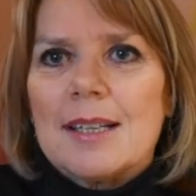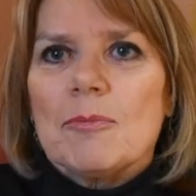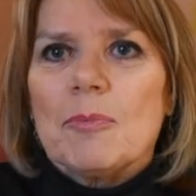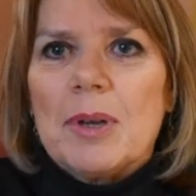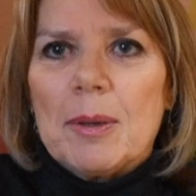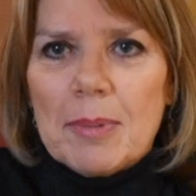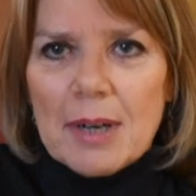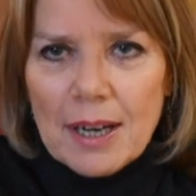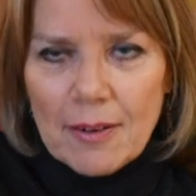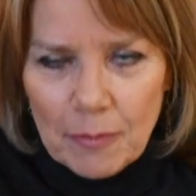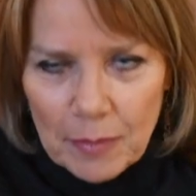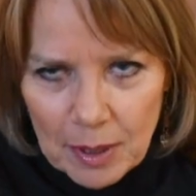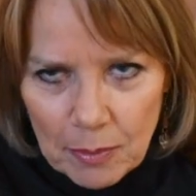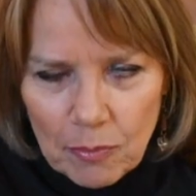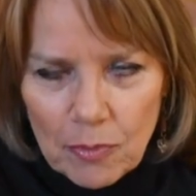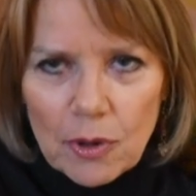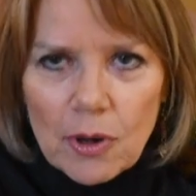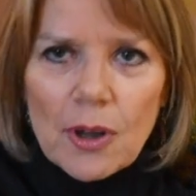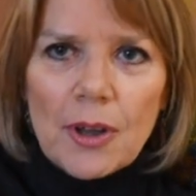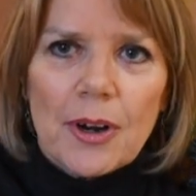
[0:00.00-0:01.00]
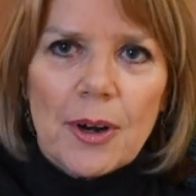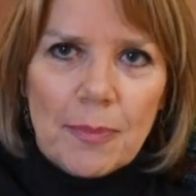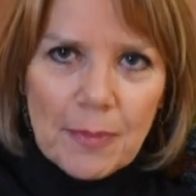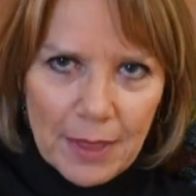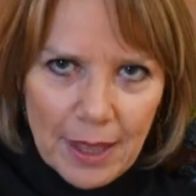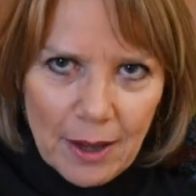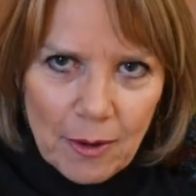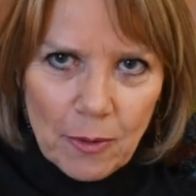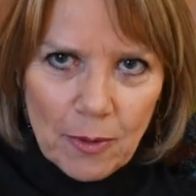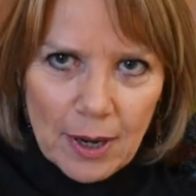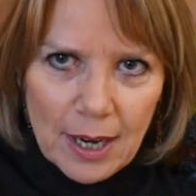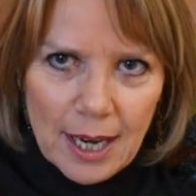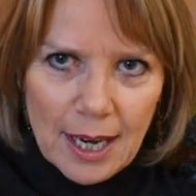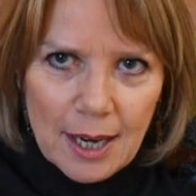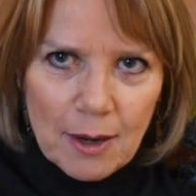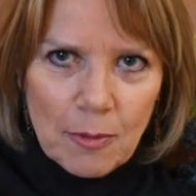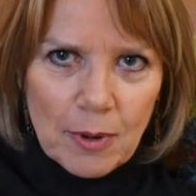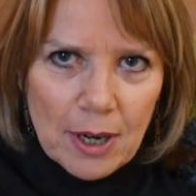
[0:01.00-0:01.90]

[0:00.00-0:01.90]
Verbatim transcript: and people haven't been brought up that way.